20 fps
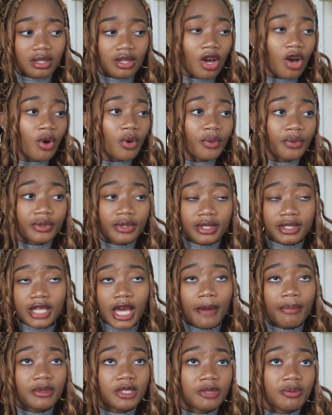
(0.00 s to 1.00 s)
oh, this
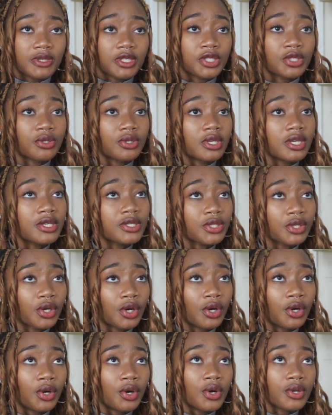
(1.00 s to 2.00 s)
happened to me 2 years
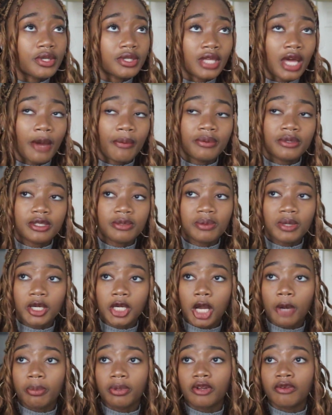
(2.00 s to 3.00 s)
ago, this happened to me a
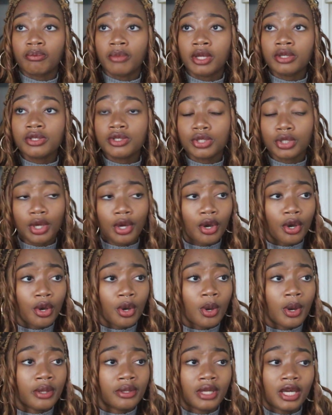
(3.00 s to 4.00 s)
couple of months
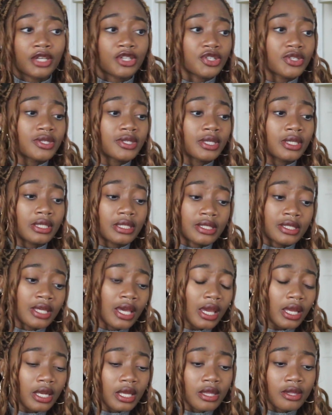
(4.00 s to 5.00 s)
ago, and I just didn't
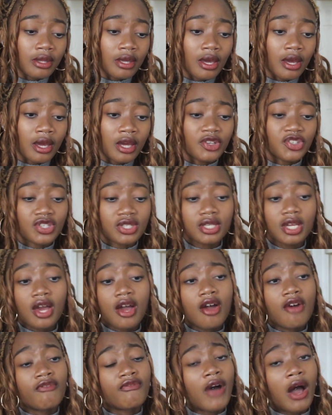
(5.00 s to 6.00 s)
say anything. I just
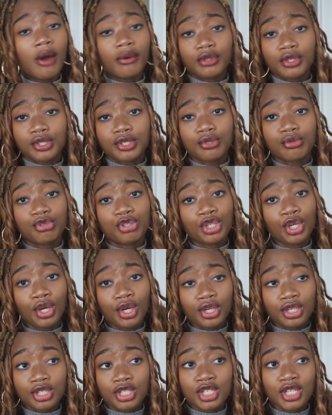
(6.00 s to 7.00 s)
found a new
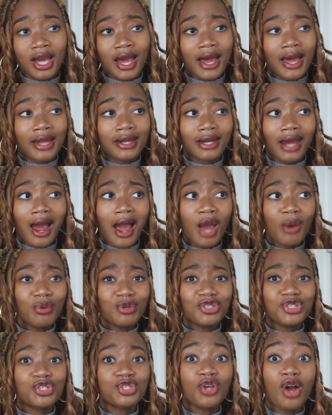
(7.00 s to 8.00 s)
church. And I
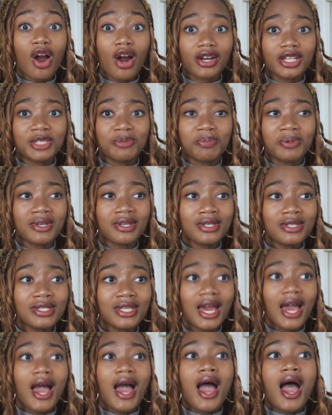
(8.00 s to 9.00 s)
was shocked, because
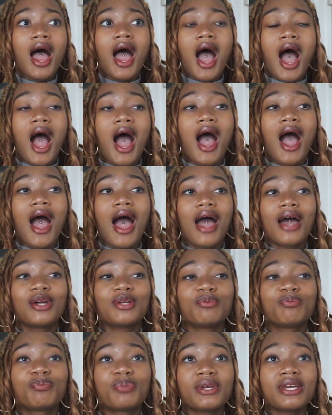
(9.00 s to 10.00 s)

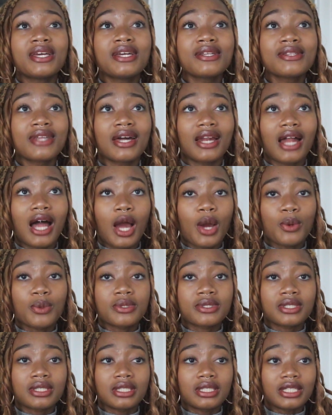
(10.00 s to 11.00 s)
being that I
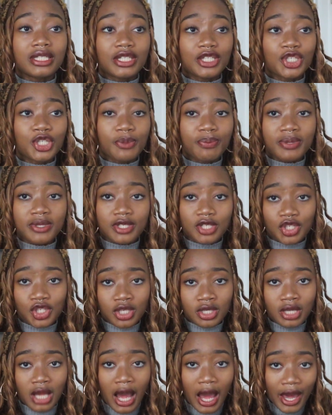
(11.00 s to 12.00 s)
was in a leadership
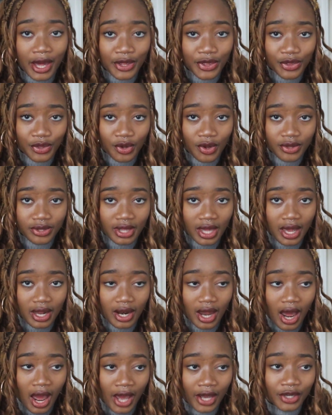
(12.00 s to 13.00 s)
position, I thought
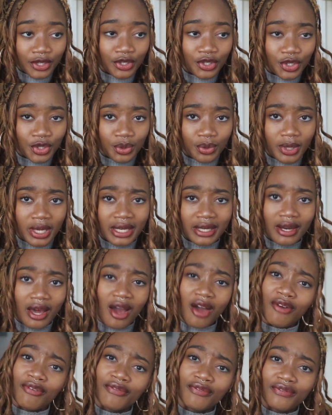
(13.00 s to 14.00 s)
that I knew
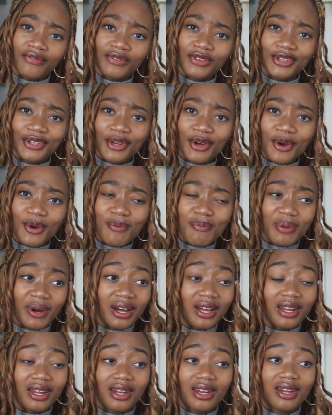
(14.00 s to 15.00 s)
enough, you know,
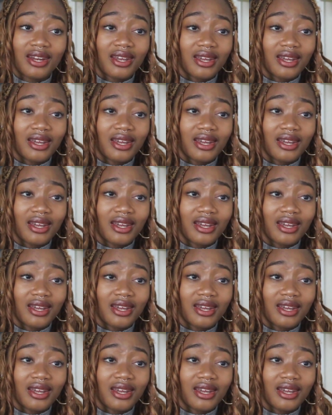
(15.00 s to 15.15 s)
but